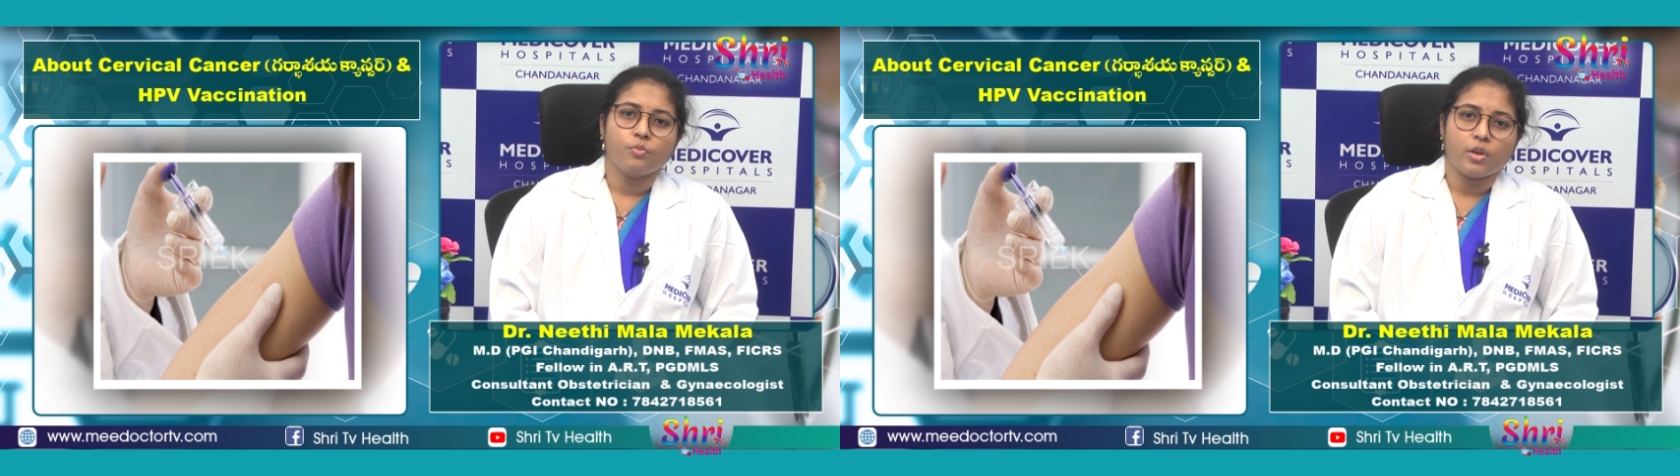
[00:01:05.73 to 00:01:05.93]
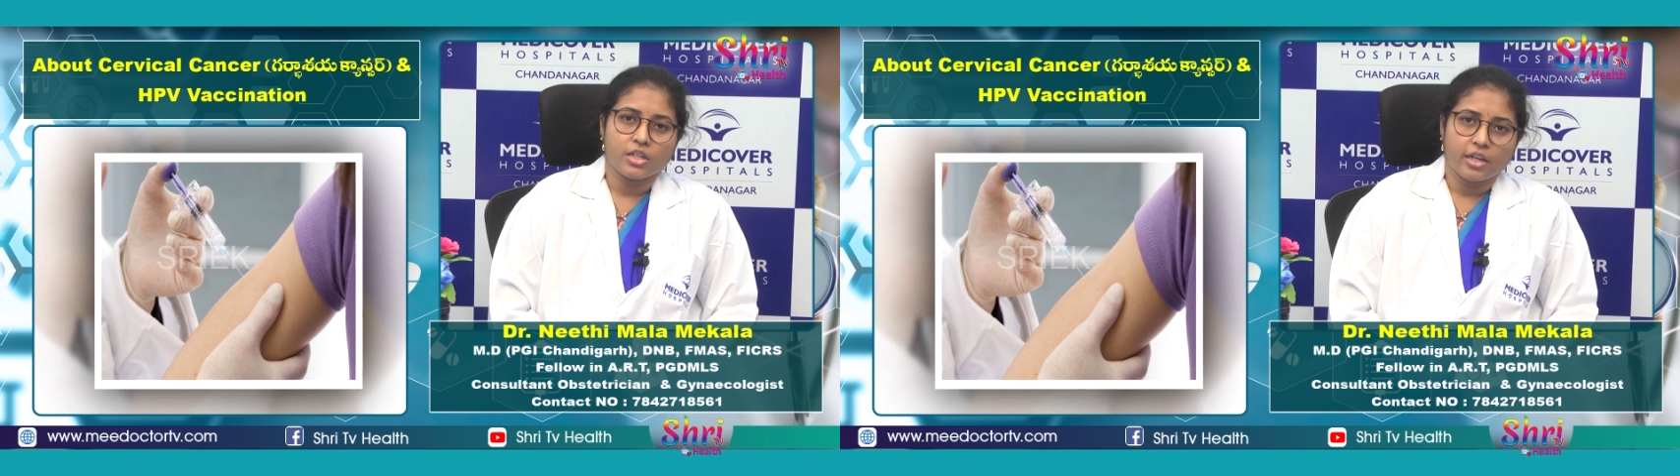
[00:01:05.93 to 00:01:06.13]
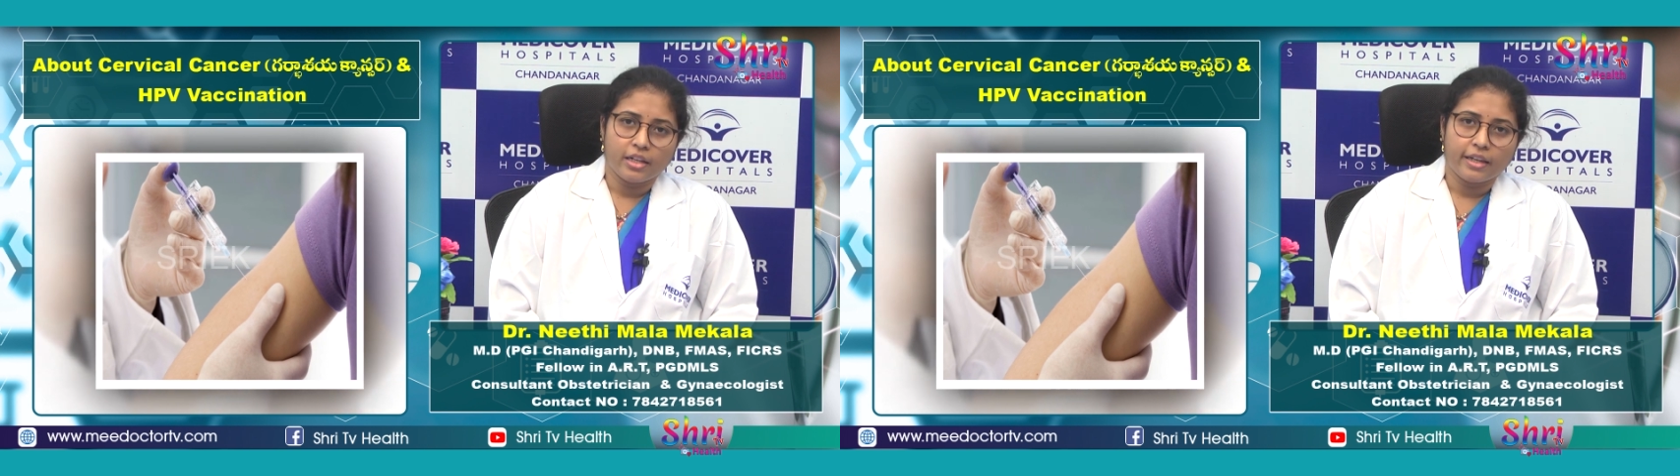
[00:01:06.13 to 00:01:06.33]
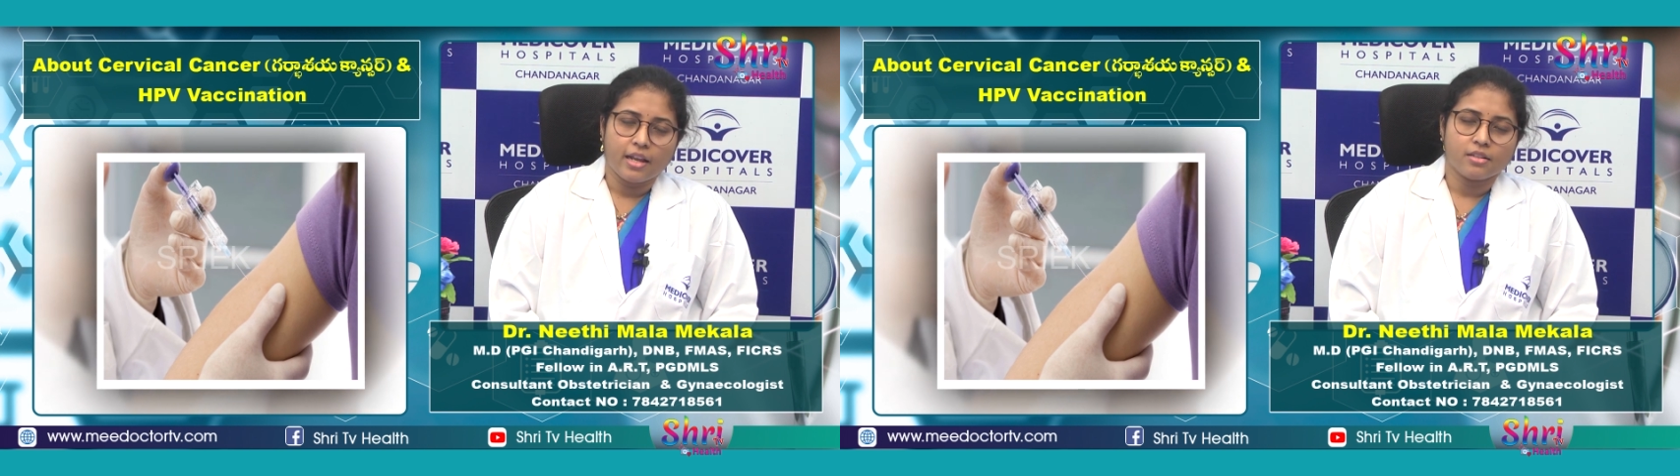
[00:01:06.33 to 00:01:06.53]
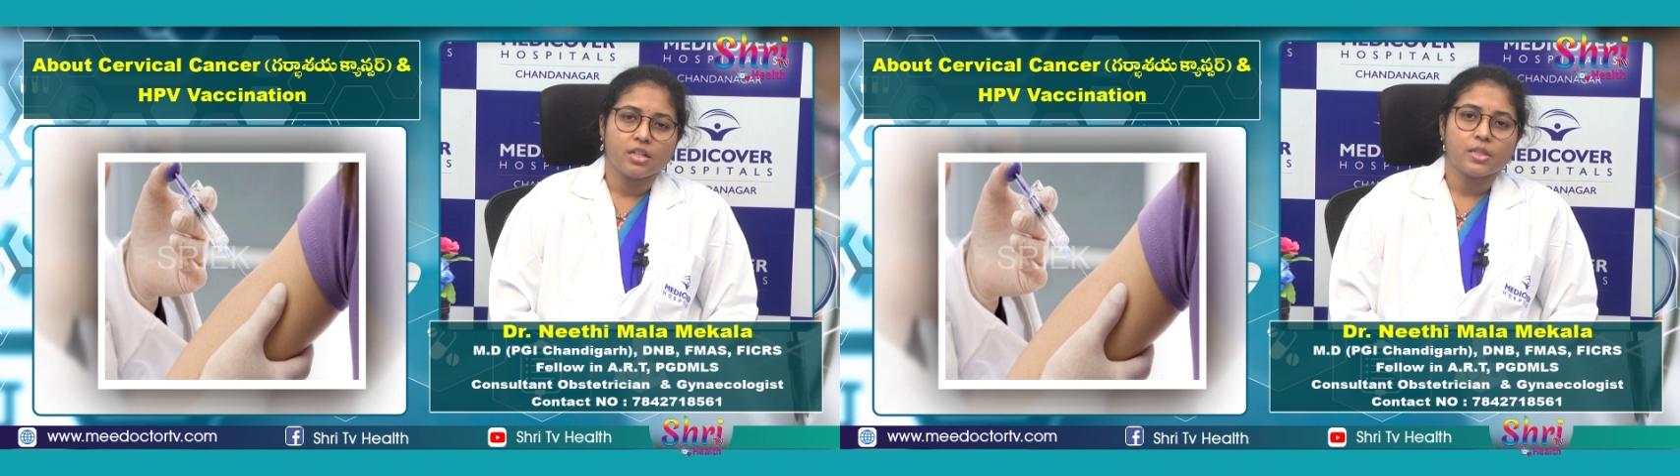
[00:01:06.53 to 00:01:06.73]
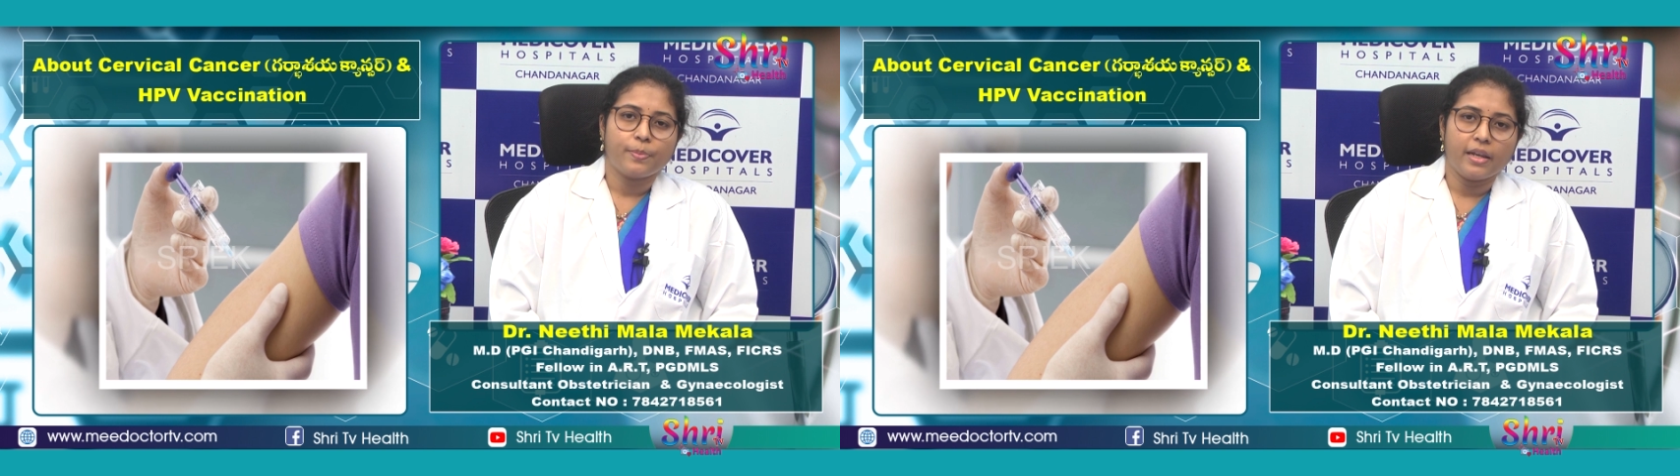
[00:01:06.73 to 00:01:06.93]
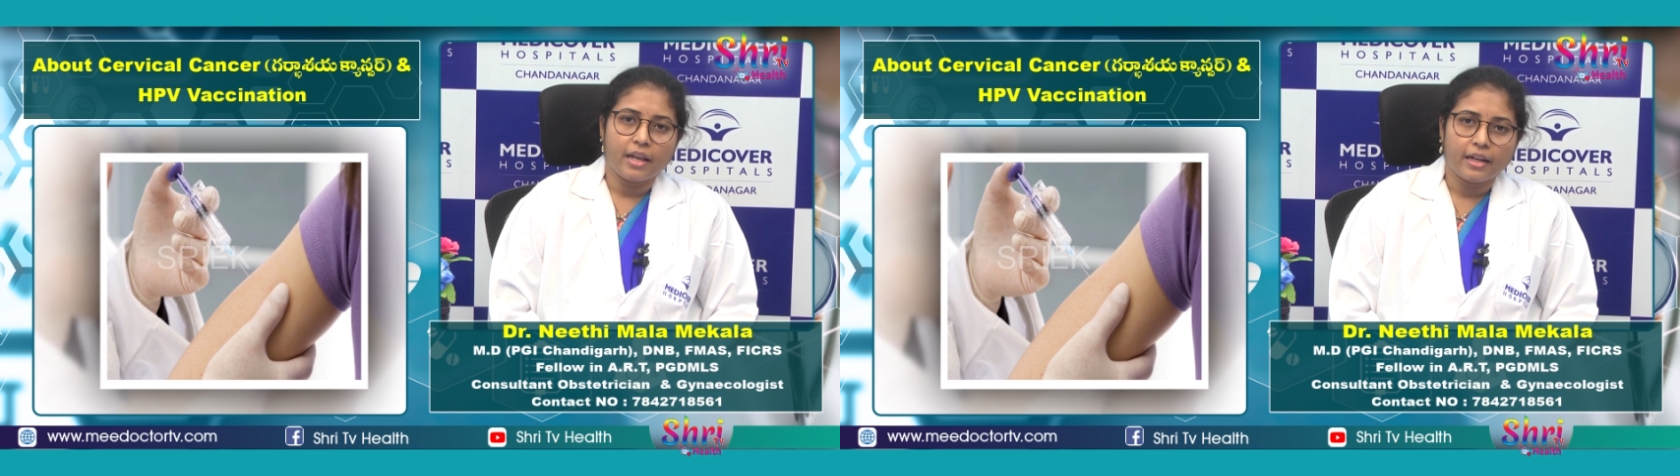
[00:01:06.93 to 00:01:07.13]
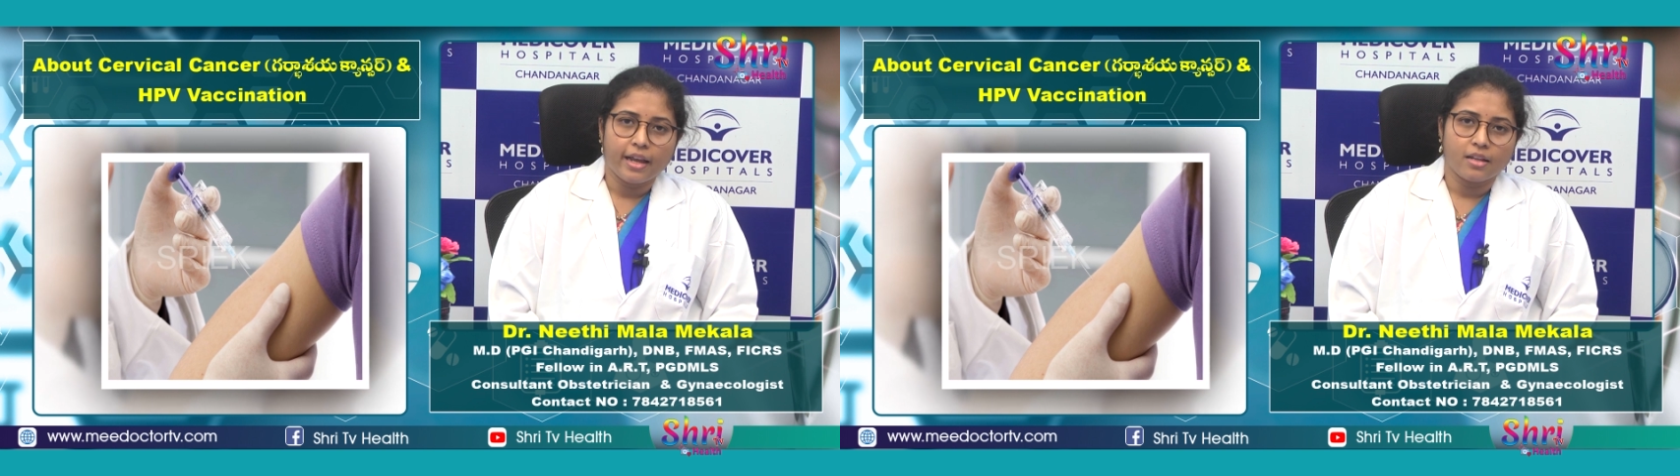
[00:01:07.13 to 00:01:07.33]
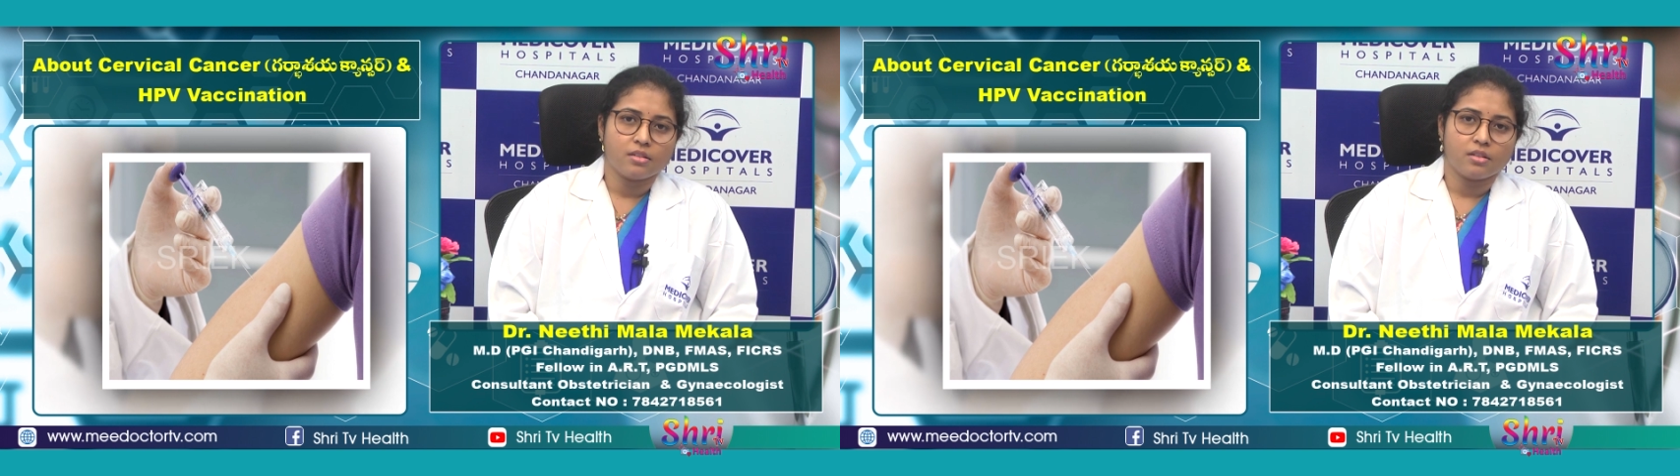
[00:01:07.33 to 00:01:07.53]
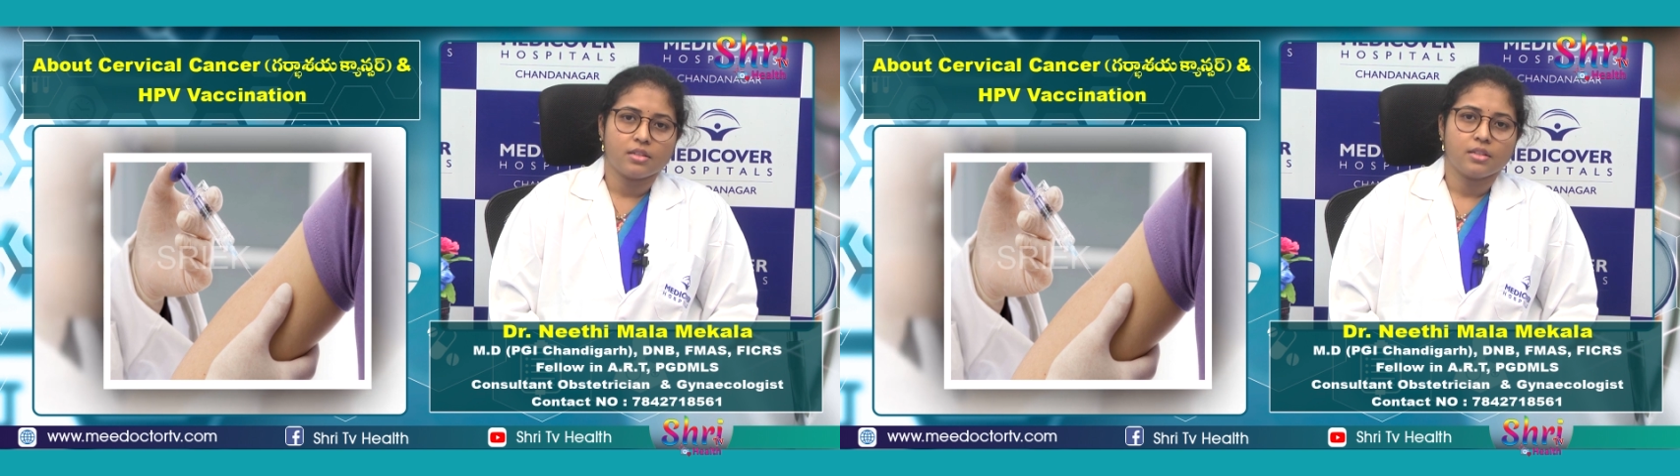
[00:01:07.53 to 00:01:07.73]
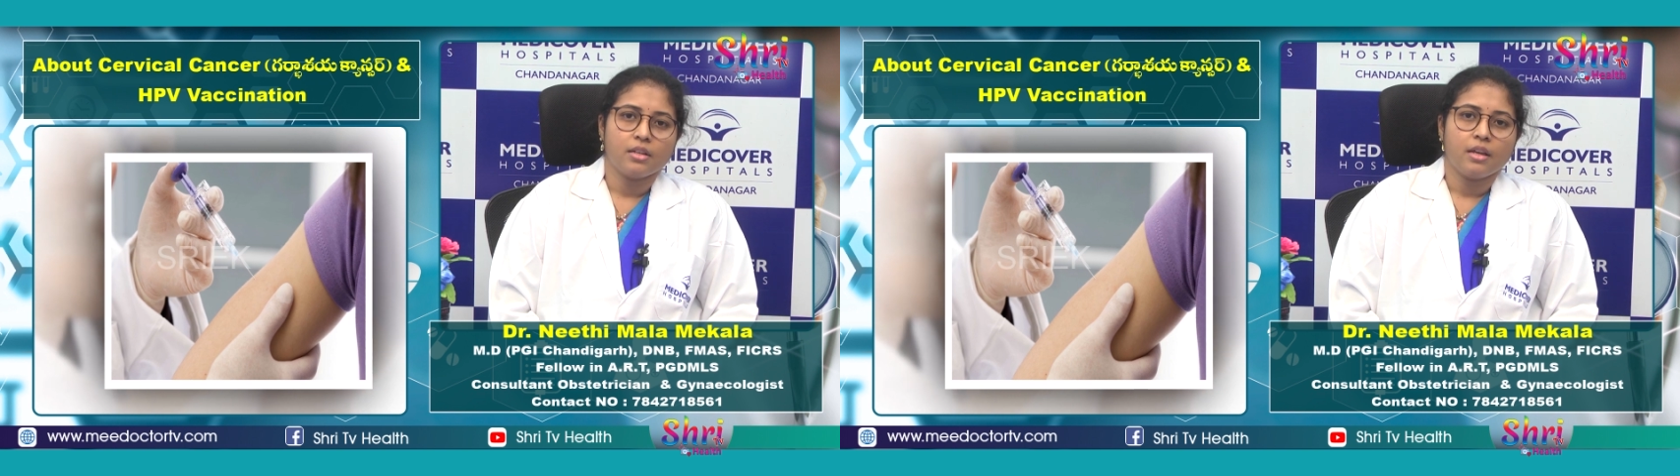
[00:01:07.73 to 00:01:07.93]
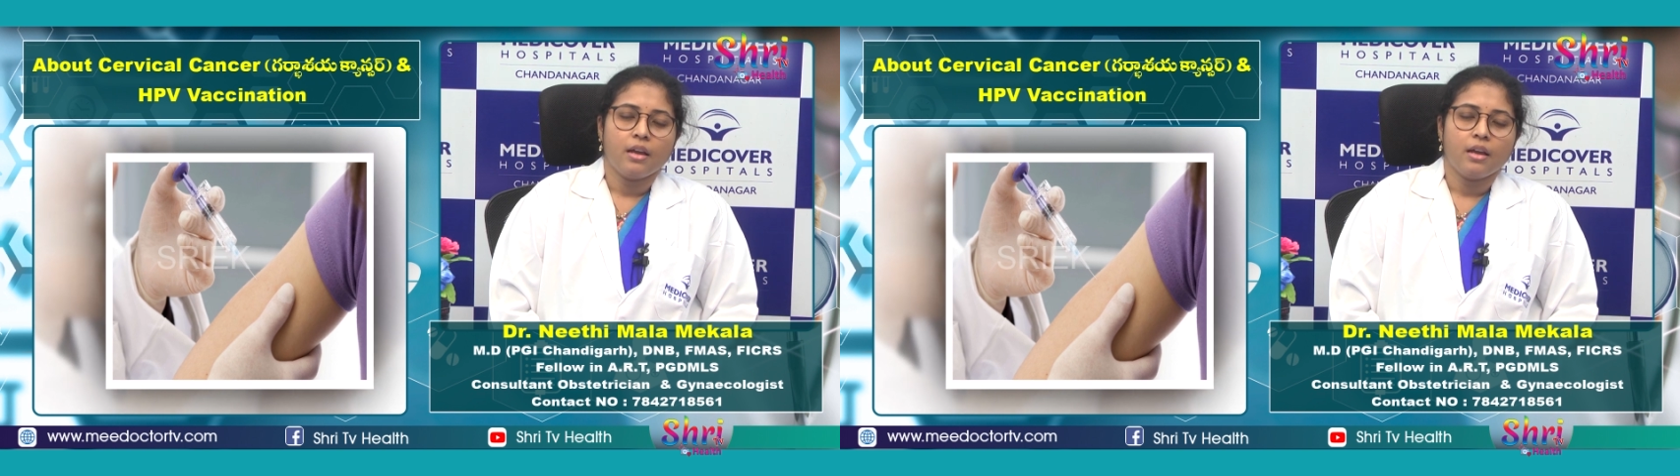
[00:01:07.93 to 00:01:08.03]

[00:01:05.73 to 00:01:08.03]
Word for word: vaginal cancers, penile cancers,